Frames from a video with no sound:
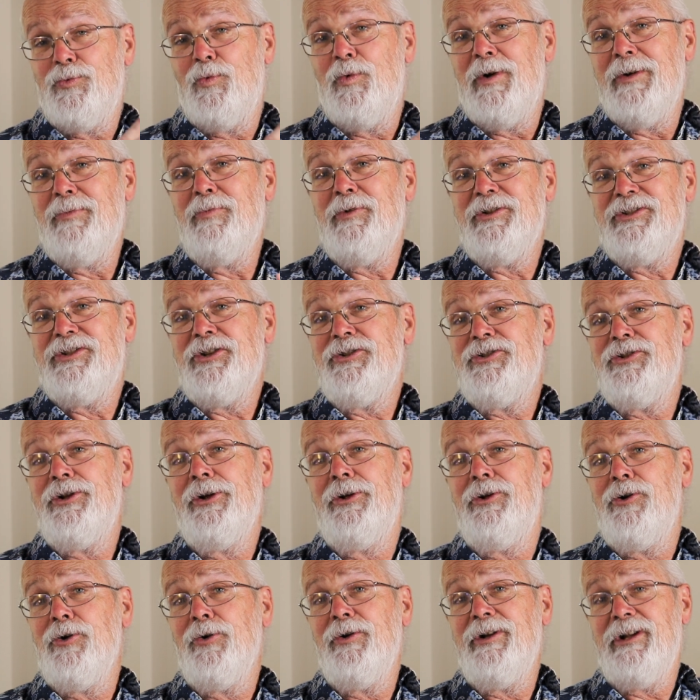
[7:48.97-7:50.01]
one was a
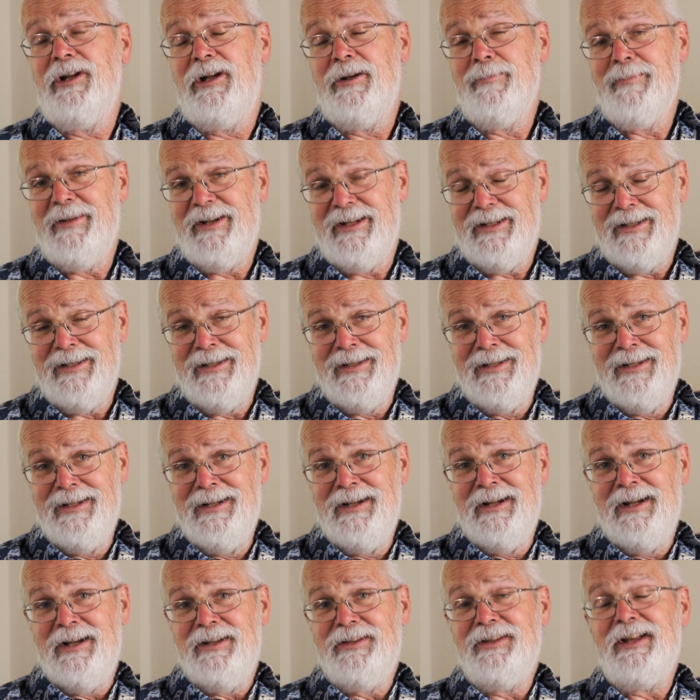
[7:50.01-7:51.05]
security committee.
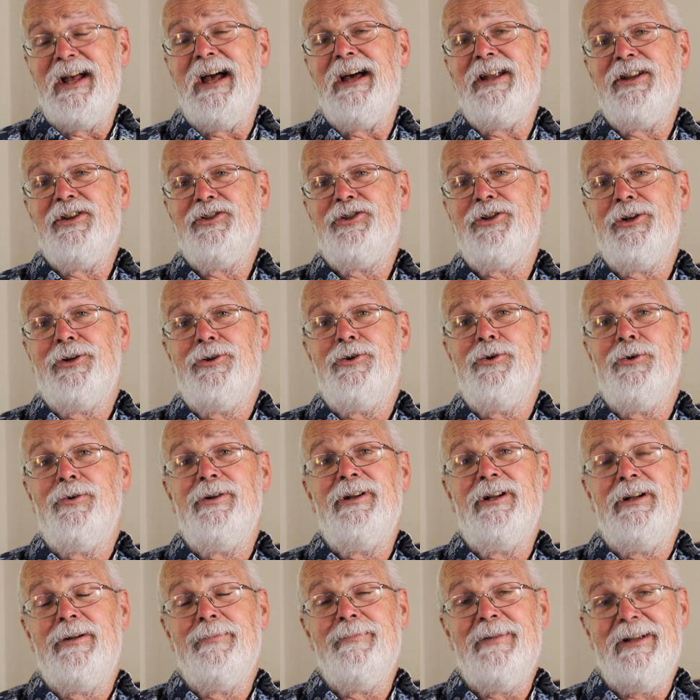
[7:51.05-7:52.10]
They had a
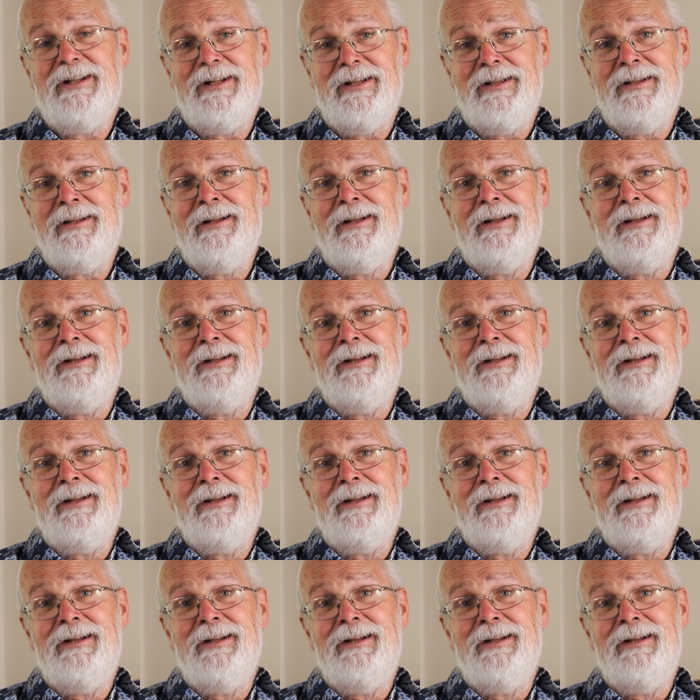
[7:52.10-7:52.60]
security committee